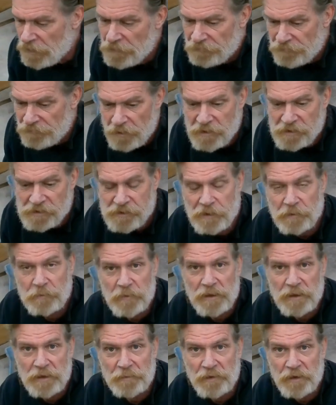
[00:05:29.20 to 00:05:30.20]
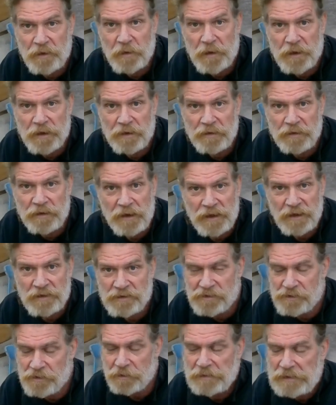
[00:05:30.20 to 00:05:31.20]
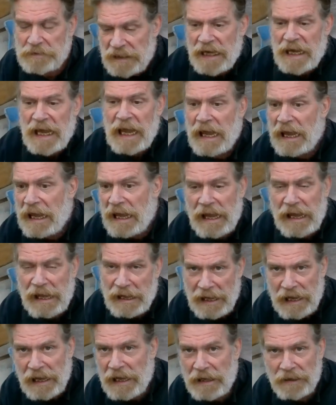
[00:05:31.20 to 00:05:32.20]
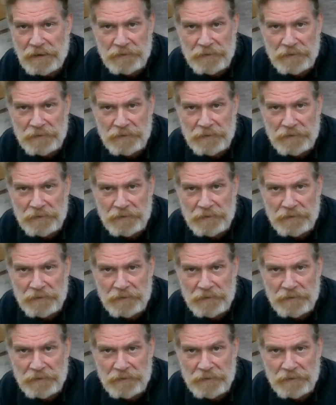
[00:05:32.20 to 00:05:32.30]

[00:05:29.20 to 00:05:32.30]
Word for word: focus on what I'm doing, I just go, ah.